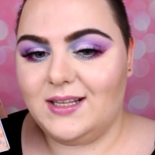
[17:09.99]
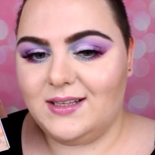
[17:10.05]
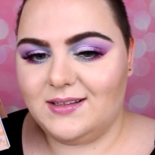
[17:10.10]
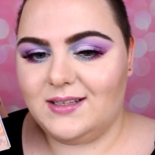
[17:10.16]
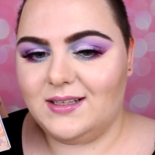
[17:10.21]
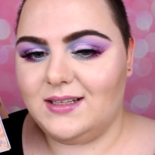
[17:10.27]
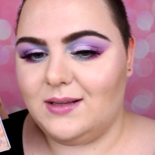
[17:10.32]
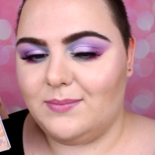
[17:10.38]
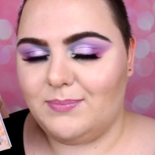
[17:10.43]

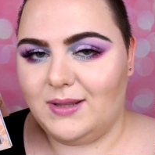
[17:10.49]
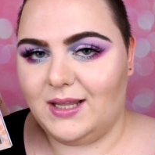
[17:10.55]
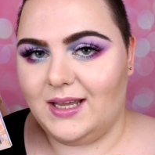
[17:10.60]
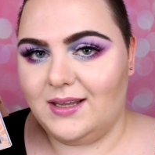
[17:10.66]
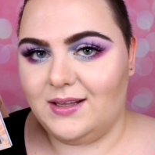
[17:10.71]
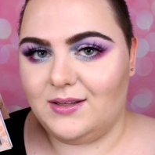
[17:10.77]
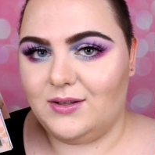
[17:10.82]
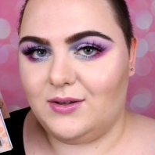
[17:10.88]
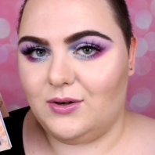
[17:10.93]
and then
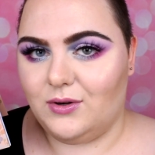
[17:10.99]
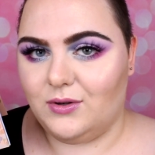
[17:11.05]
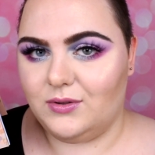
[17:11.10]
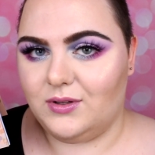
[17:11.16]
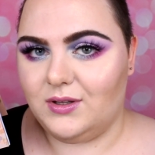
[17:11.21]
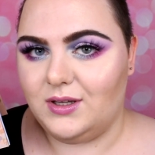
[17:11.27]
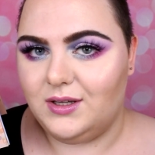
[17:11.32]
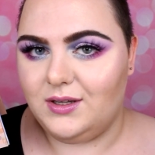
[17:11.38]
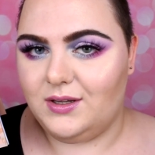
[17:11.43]
apply it
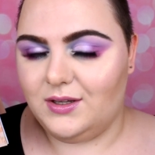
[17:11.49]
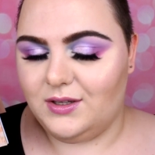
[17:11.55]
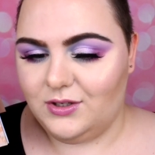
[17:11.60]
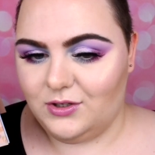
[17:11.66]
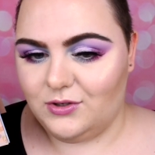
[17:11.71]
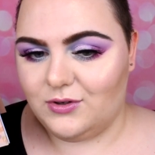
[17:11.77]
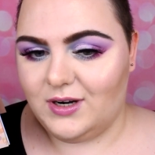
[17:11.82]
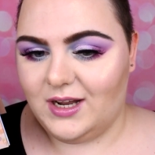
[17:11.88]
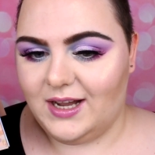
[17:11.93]
on
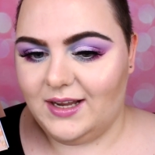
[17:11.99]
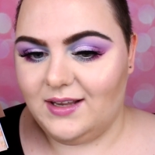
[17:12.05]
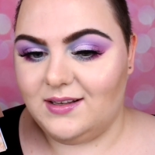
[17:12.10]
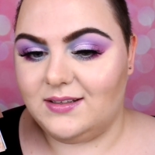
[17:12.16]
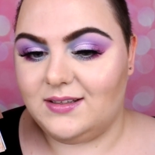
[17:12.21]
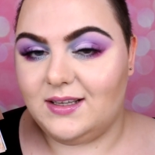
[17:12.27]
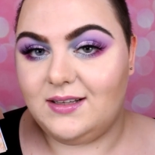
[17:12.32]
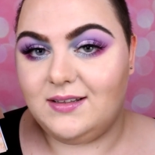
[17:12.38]
your eyelid.